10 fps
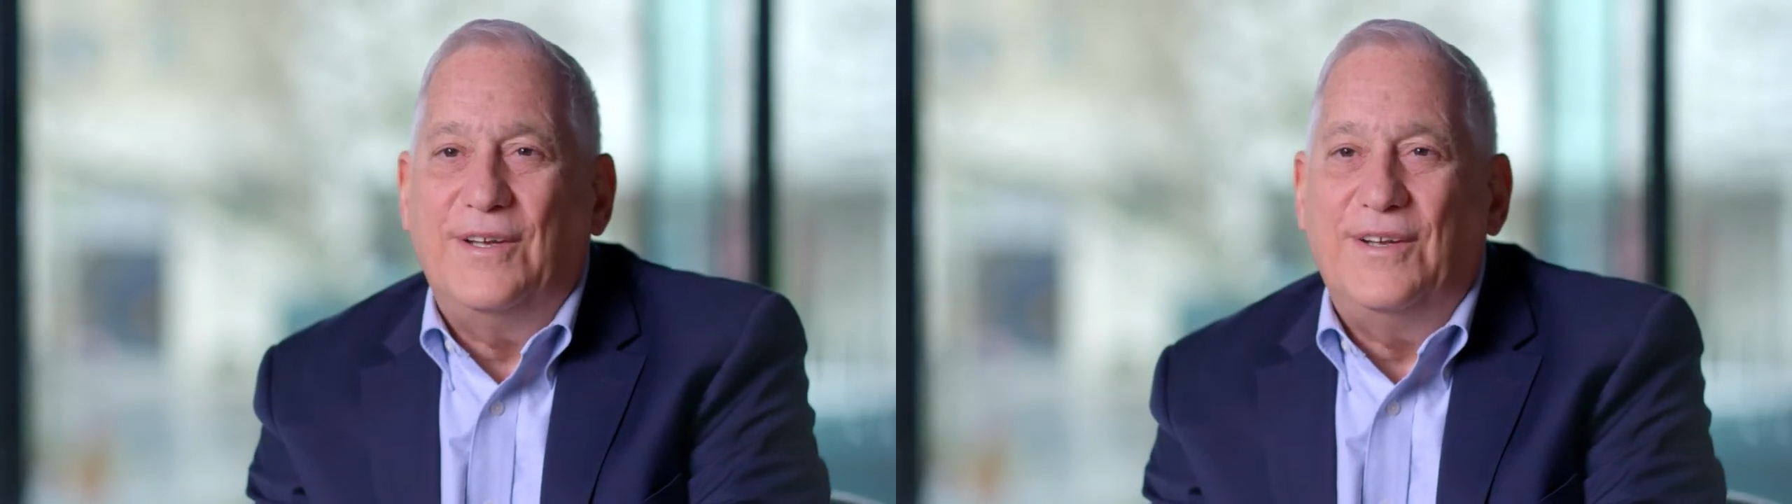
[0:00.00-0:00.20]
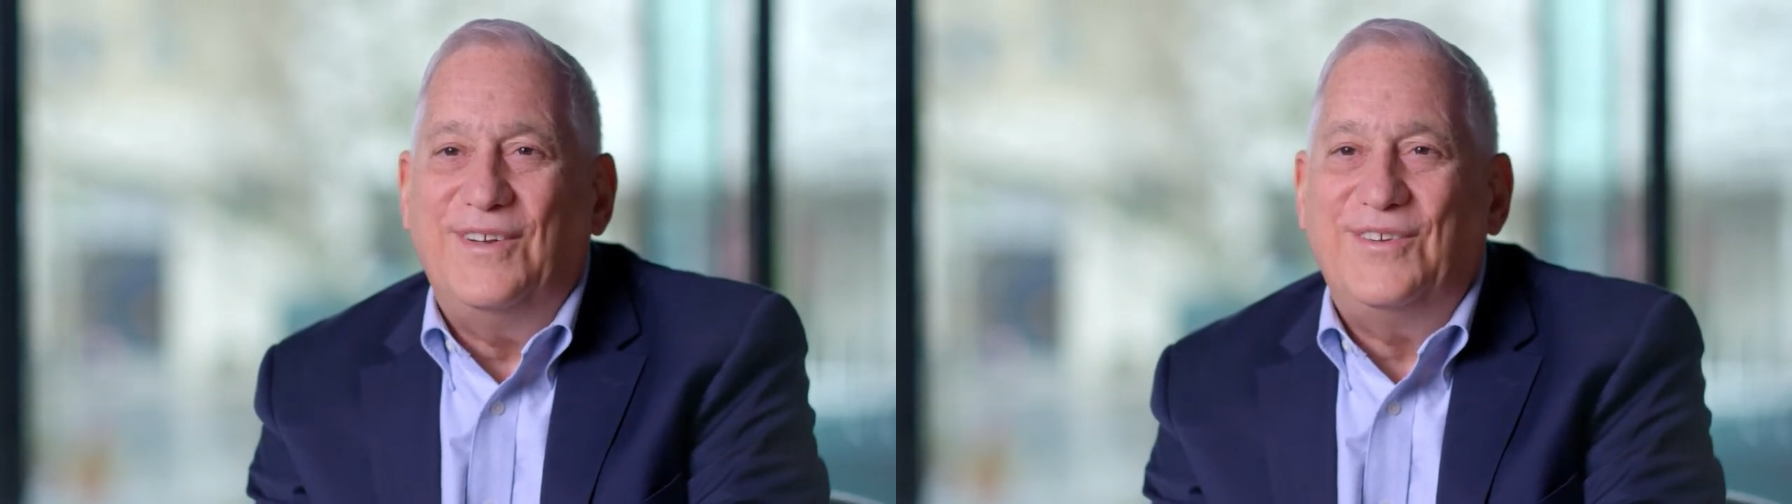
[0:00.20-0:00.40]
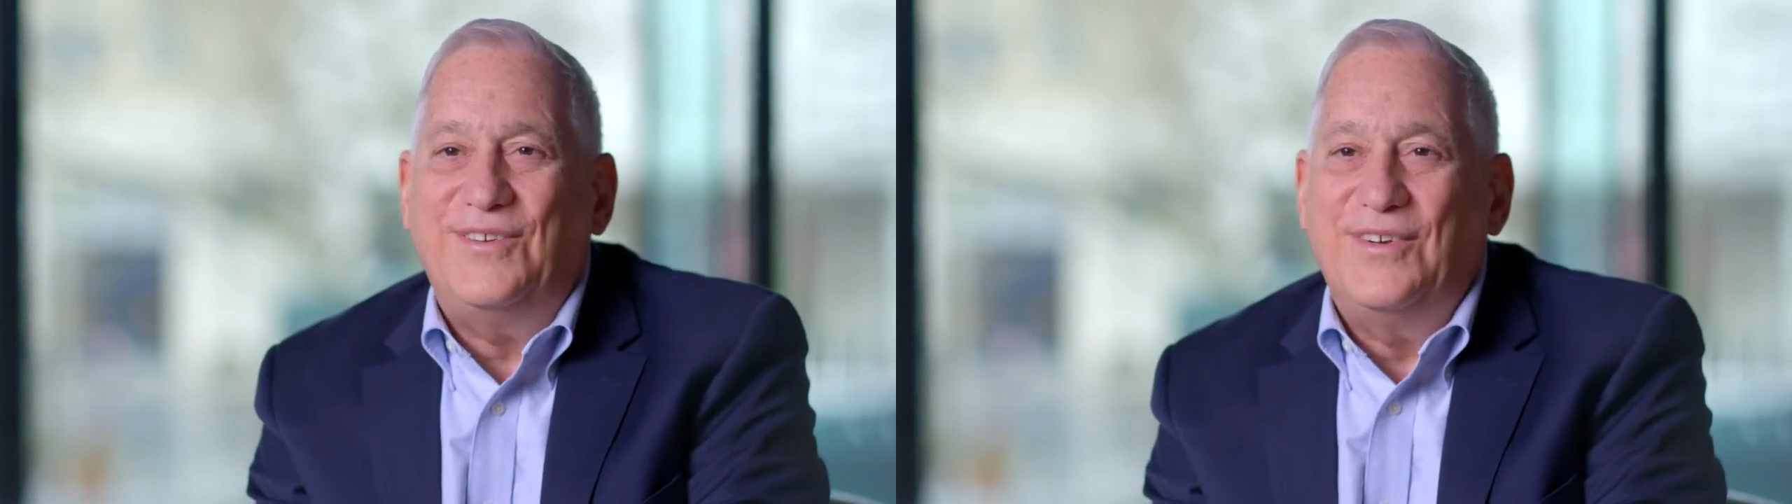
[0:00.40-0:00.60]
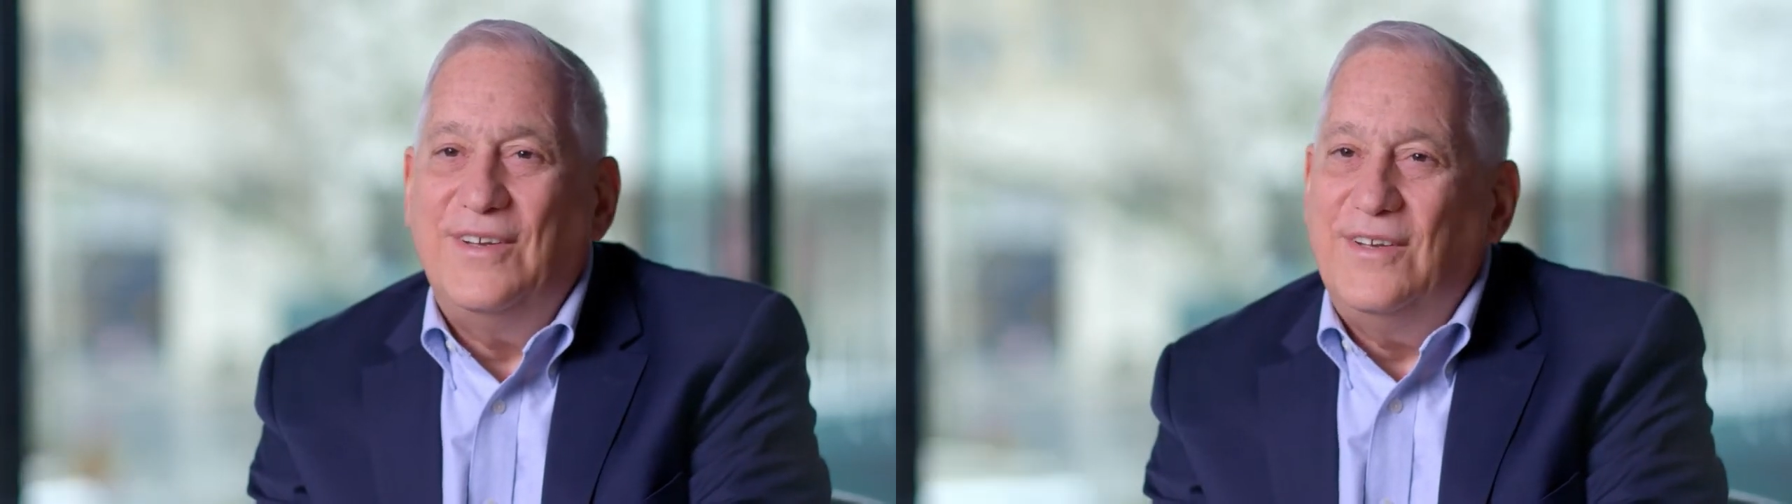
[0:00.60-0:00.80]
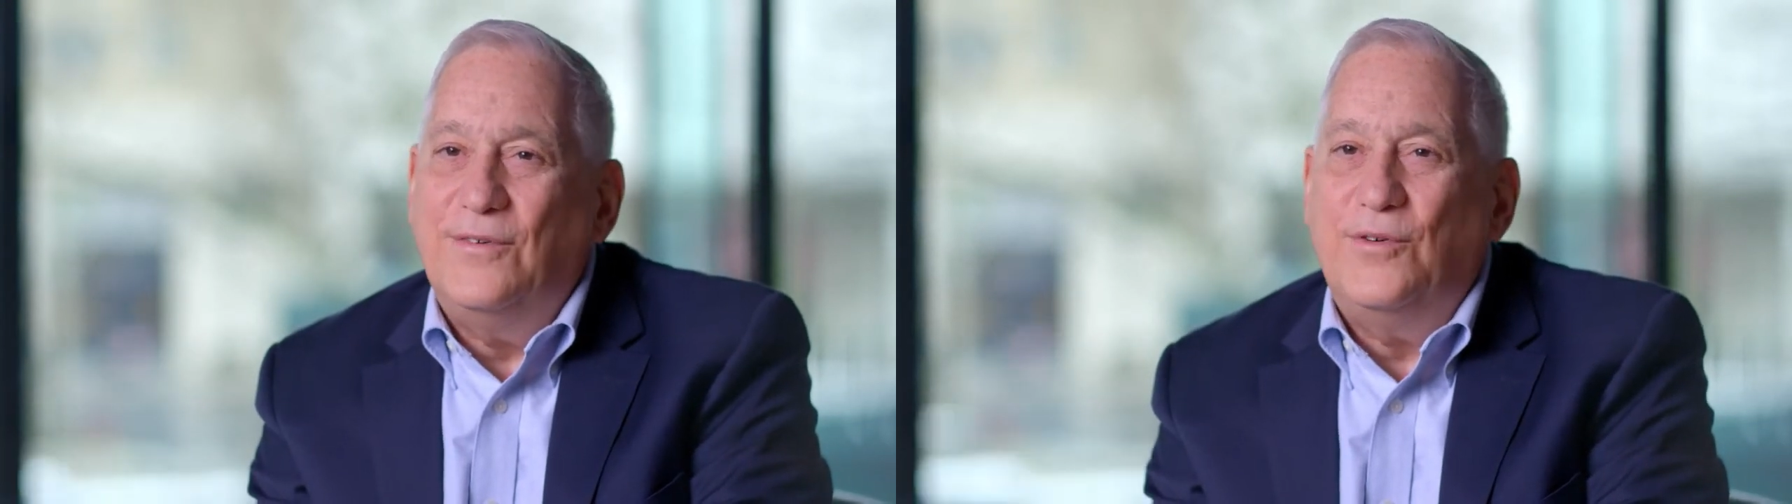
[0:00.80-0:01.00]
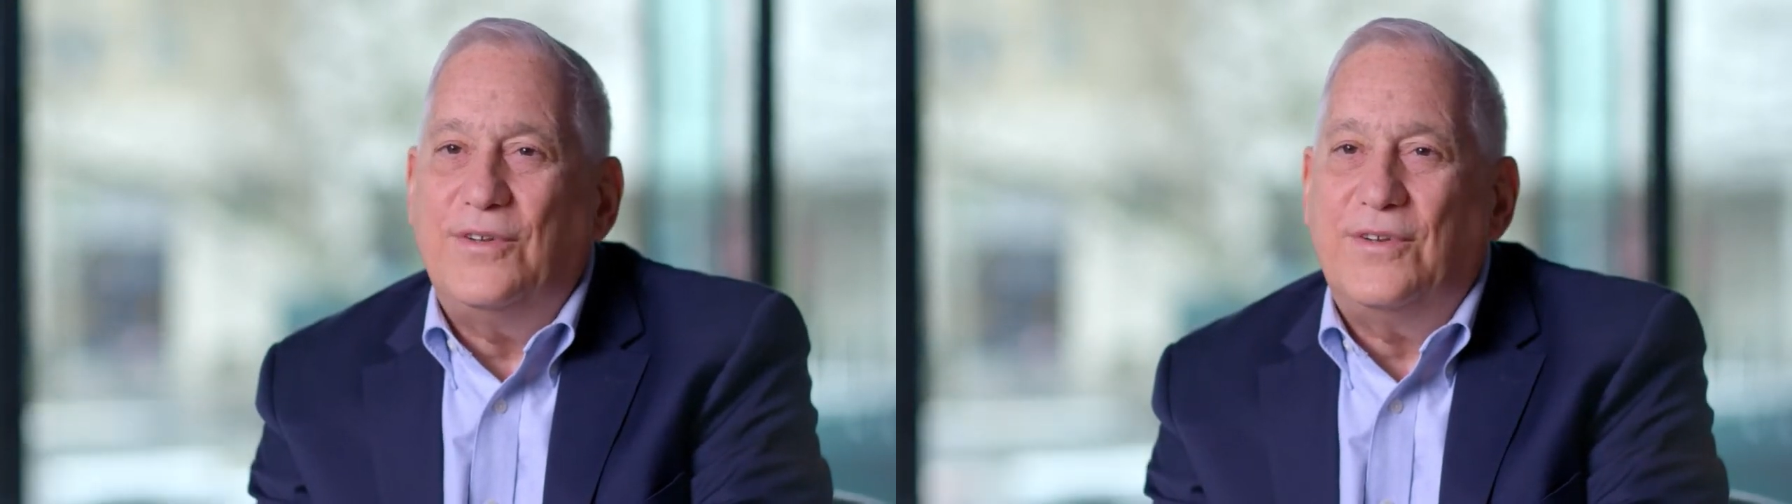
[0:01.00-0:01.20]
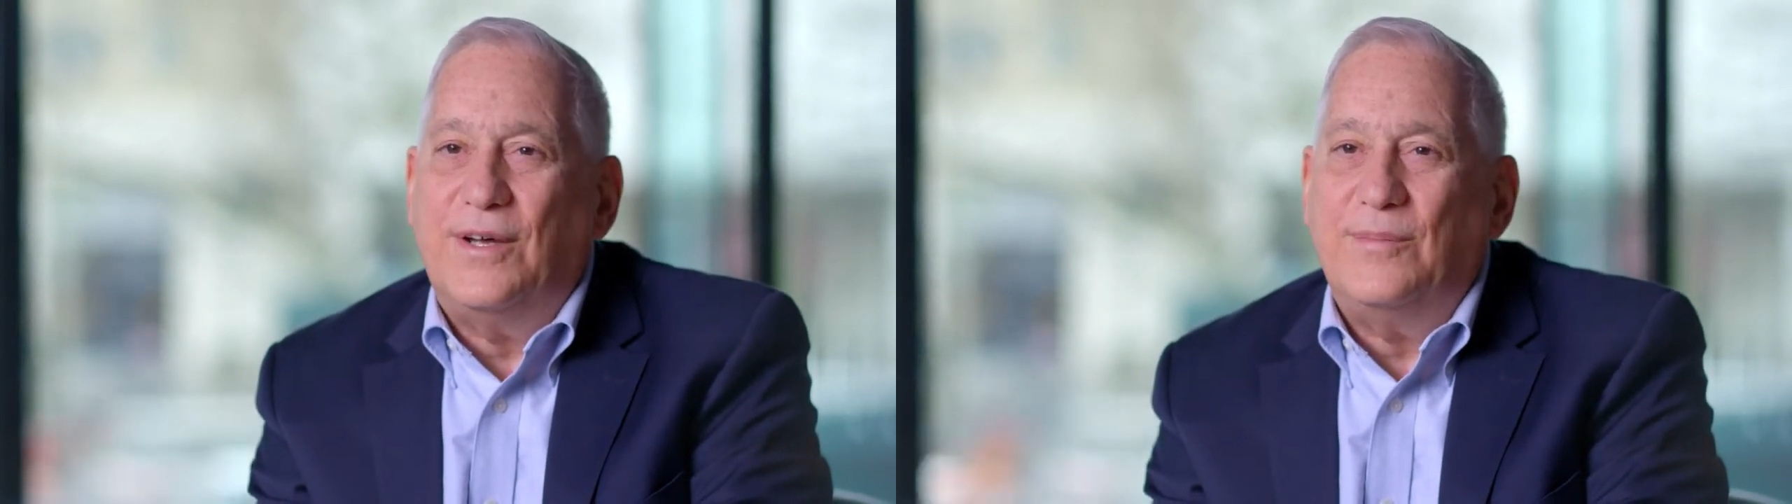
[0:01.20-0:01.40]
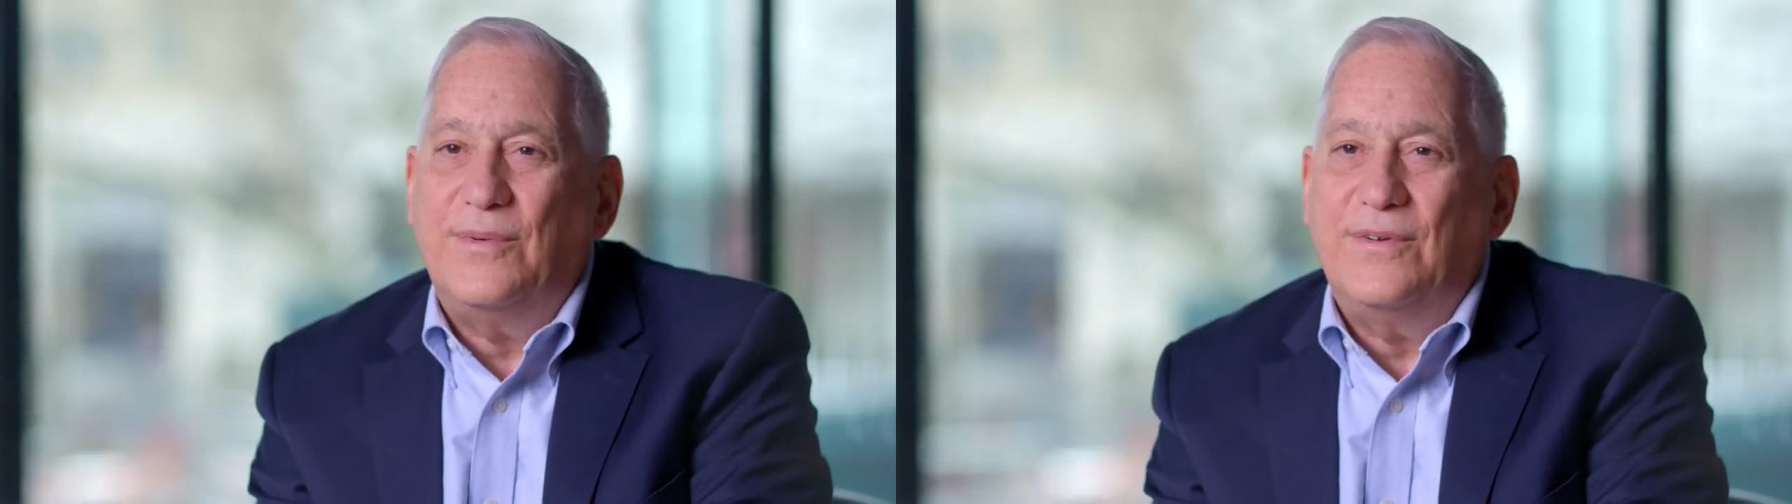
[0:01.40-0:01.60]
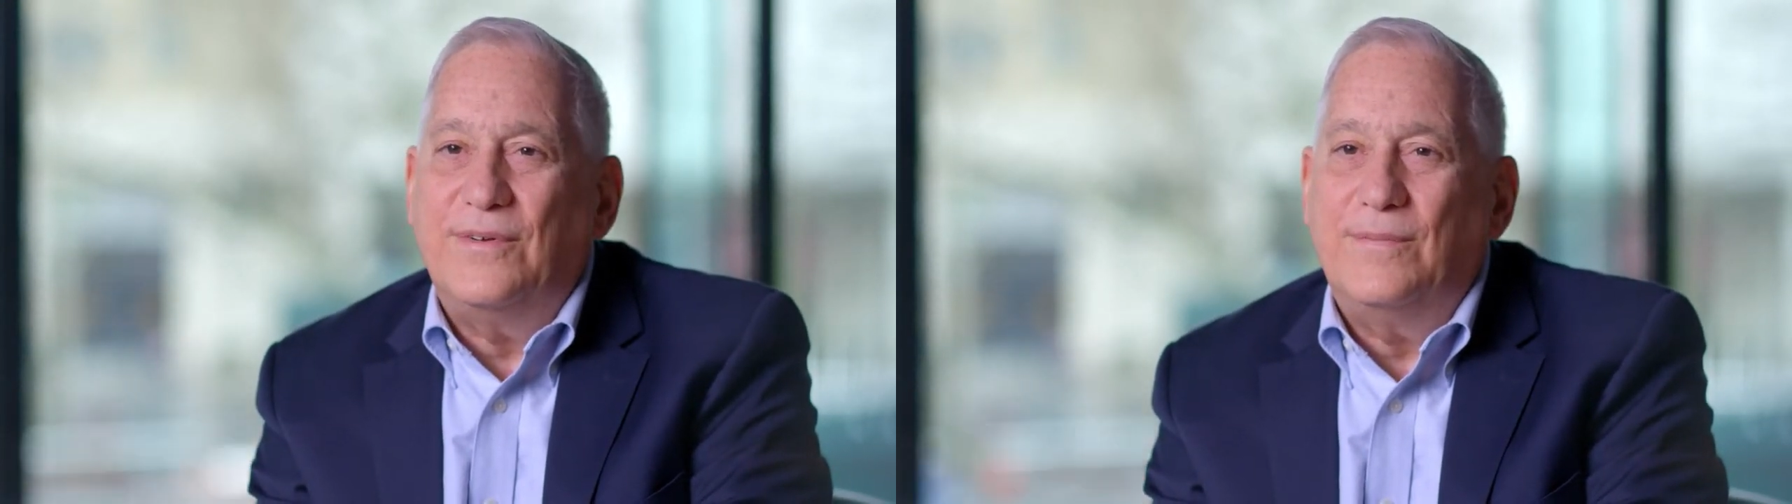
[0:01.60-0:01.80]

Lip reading: in his footsteps.